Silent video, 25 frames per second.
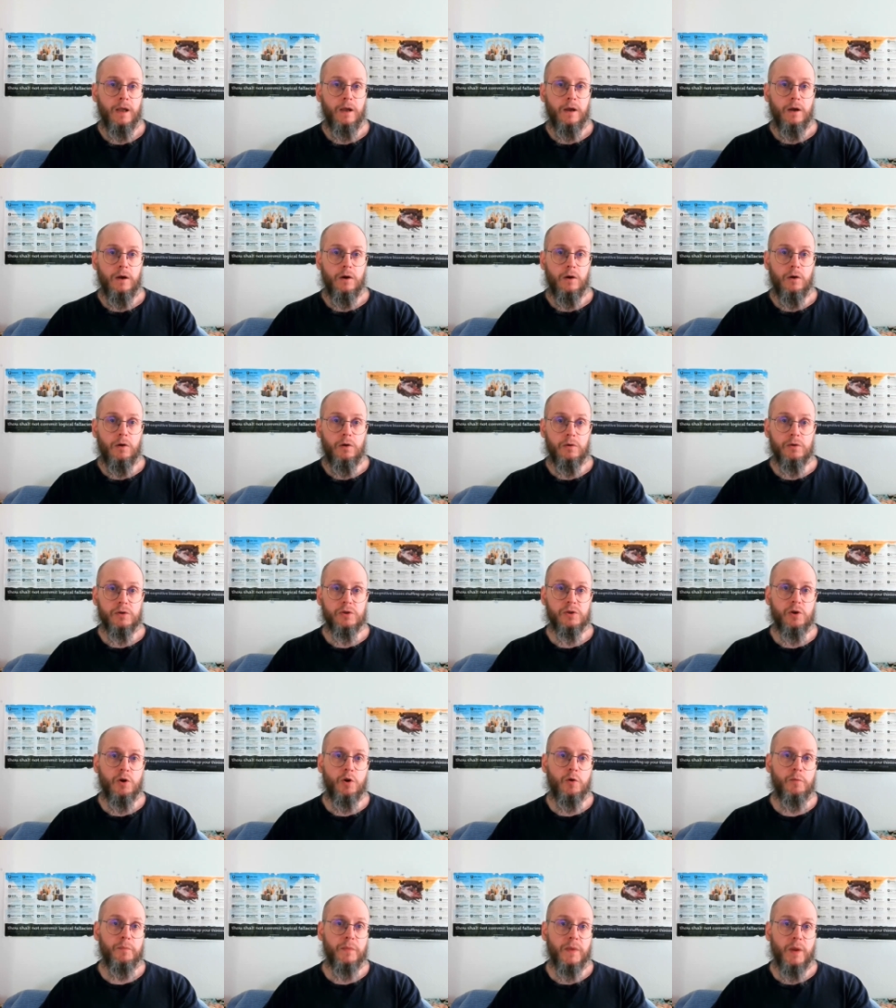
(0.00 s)

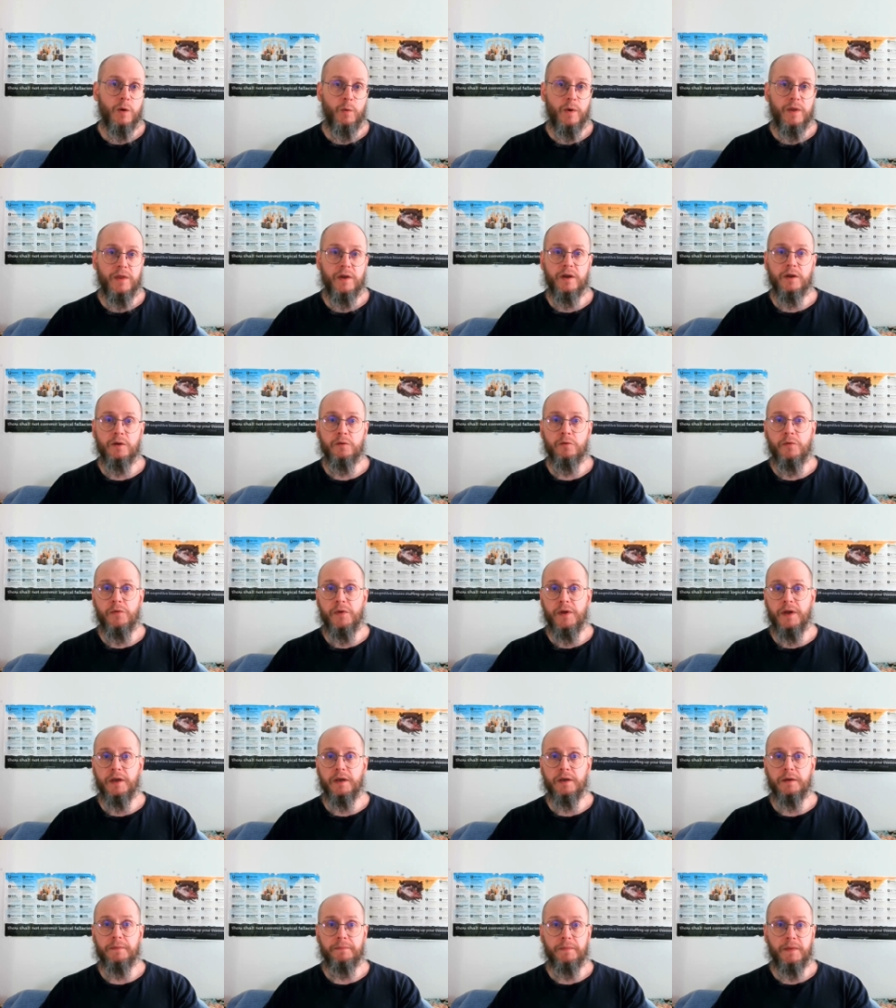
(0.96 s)
Also, whether you
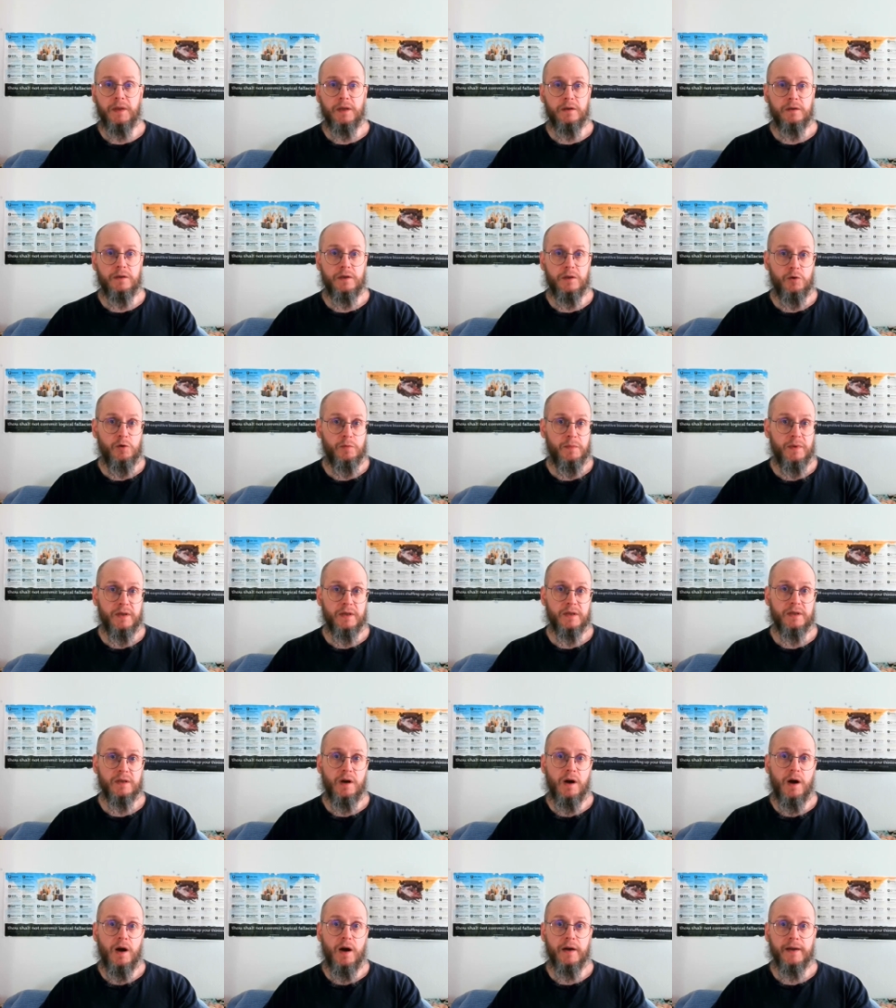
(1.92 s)
think humans
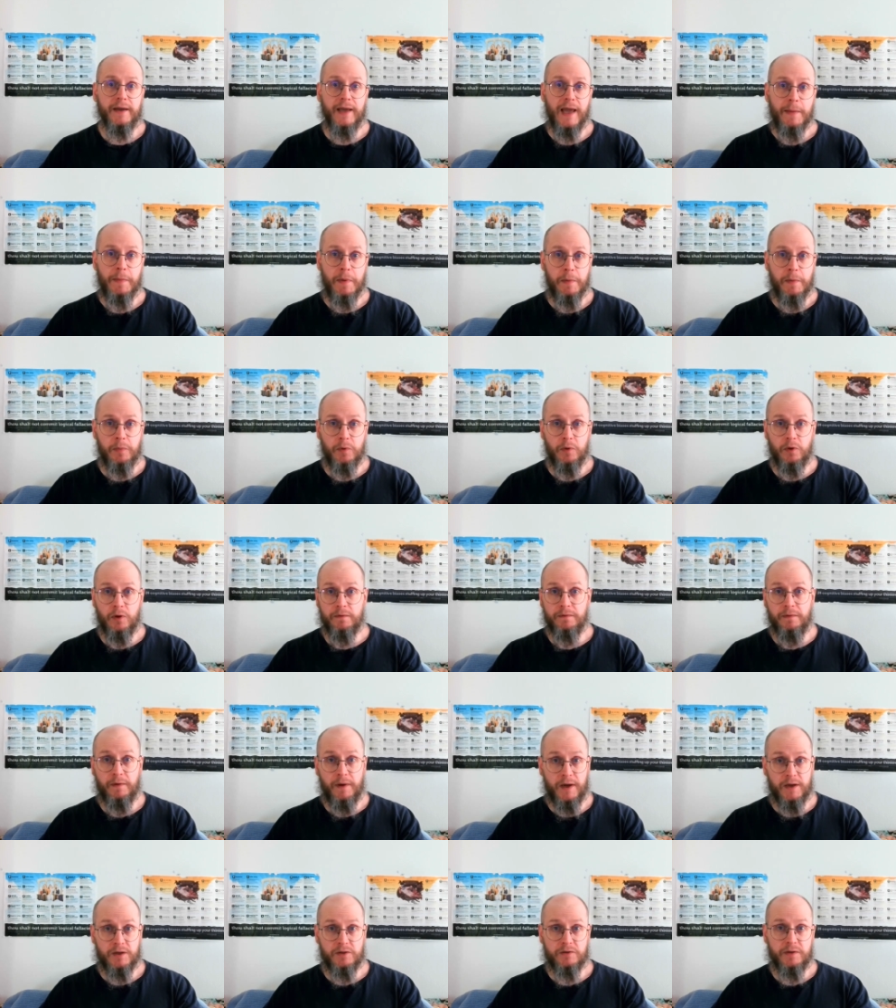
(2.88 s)
are capable of
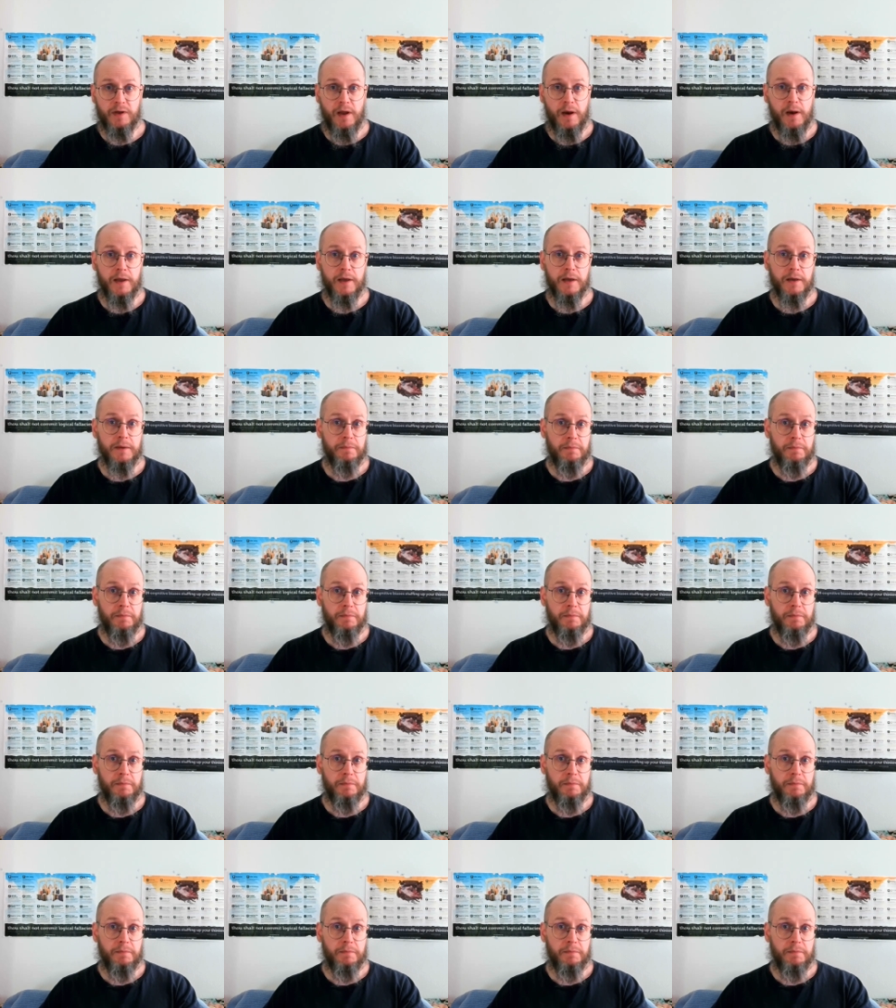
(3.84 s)
rationally